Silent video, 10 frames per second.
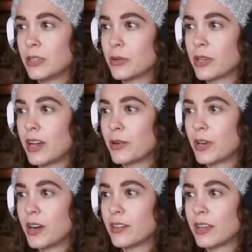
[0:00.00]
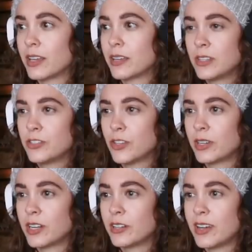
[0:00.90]
Oh god, where are they?
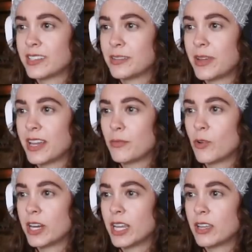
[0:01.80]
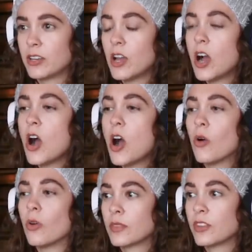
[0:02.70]
Don't underestimate him, Woody.
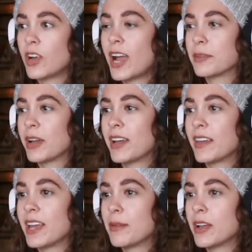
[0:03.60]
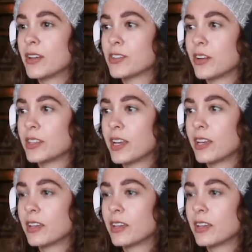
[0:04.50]
No! They're hiding behind the hay bales, aren't they?